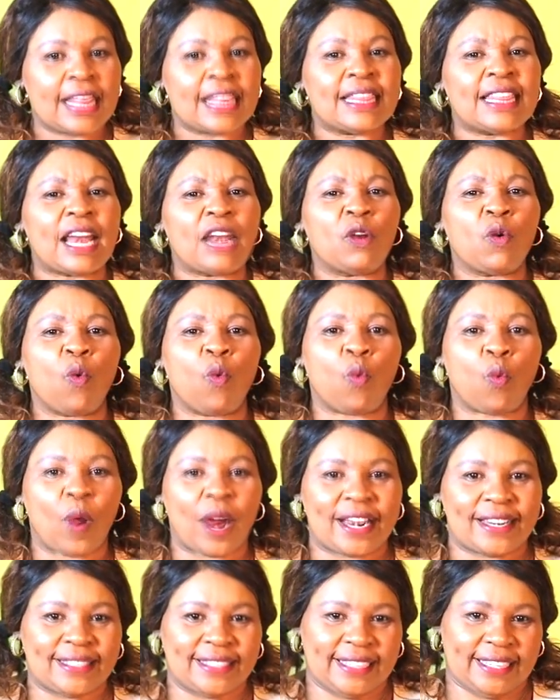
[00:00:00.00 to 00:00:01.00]
Then
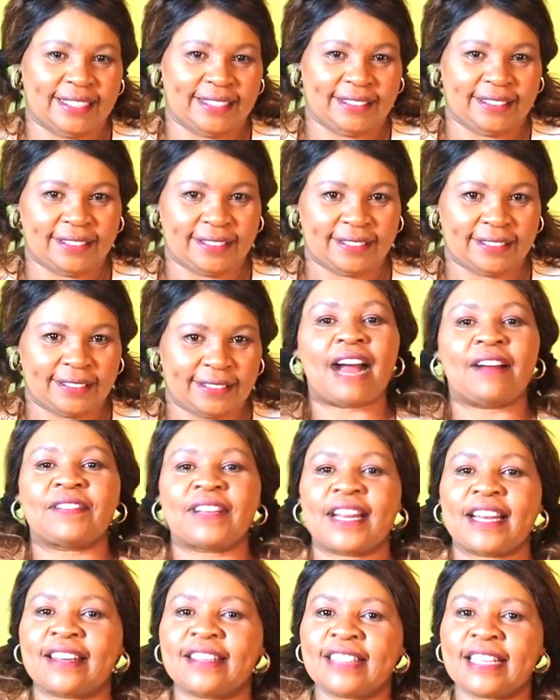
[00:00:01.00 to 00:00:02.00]
one day,
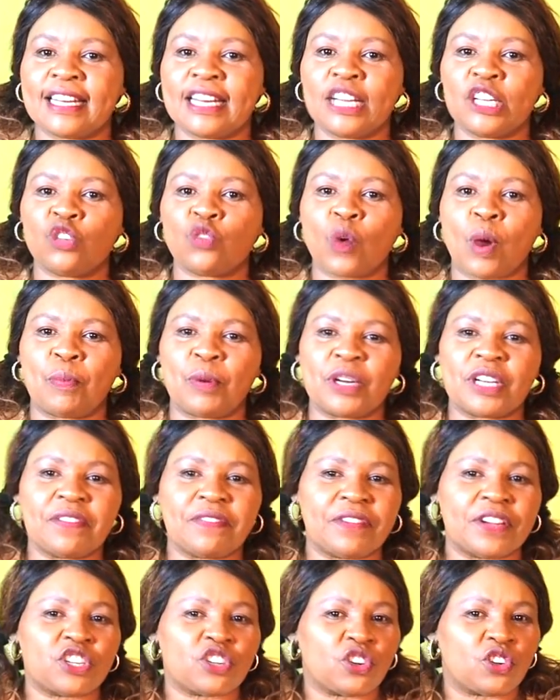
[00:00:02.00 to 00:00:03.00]
after listening to a
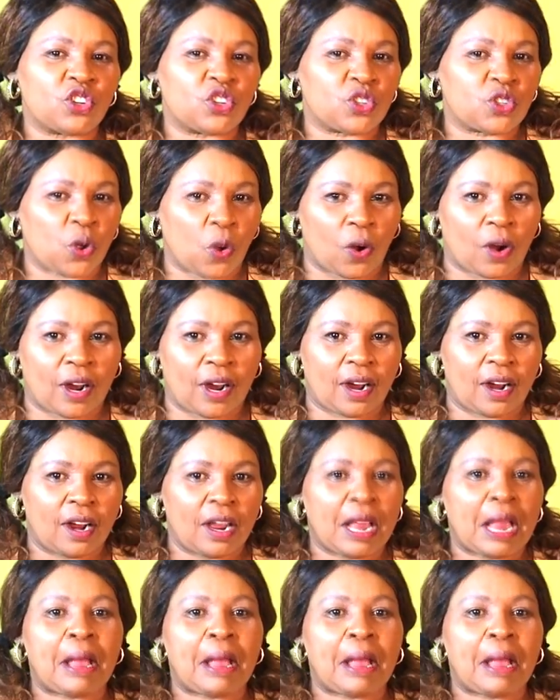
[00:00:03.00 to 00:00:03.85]
motivation talk